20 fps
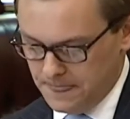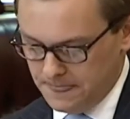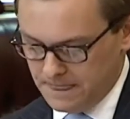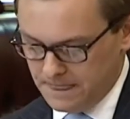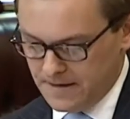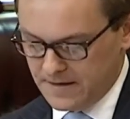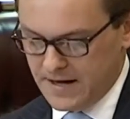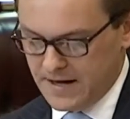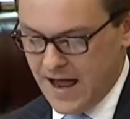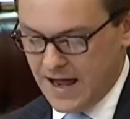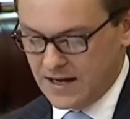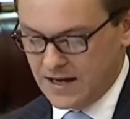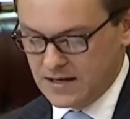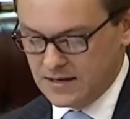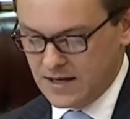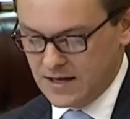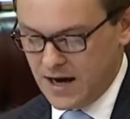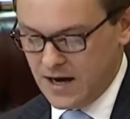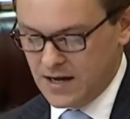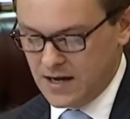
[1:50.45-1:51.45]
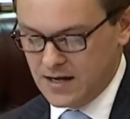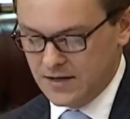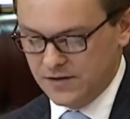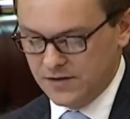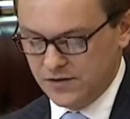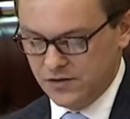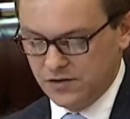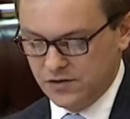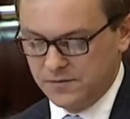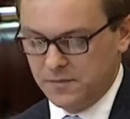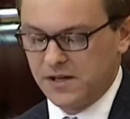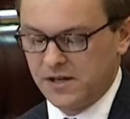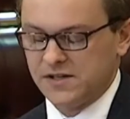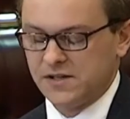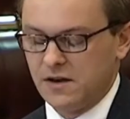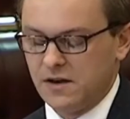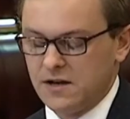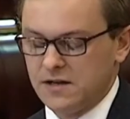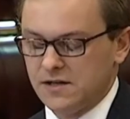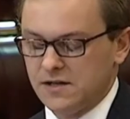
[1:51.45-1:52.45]
The tagging data is used by
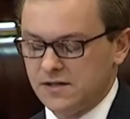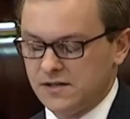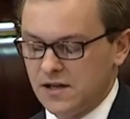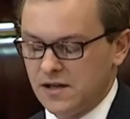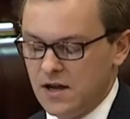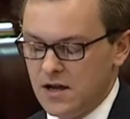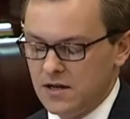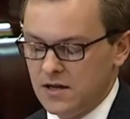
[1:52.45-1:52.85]
scientists